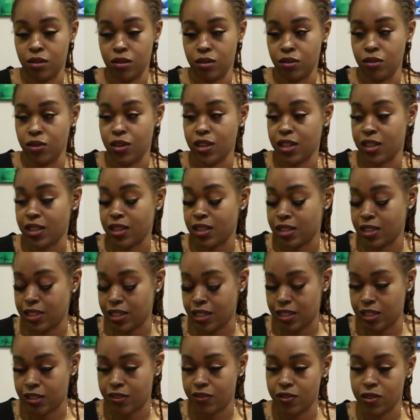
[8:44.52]
You get the
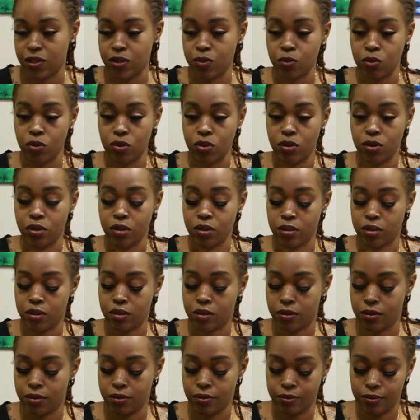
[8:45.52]
Six of
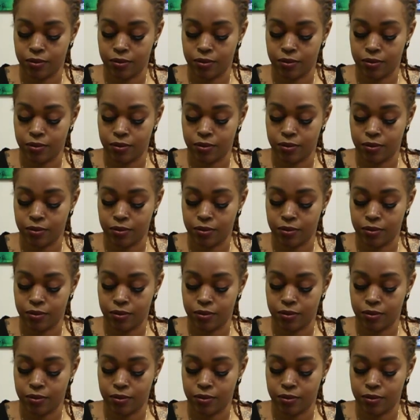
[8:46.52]
Swords.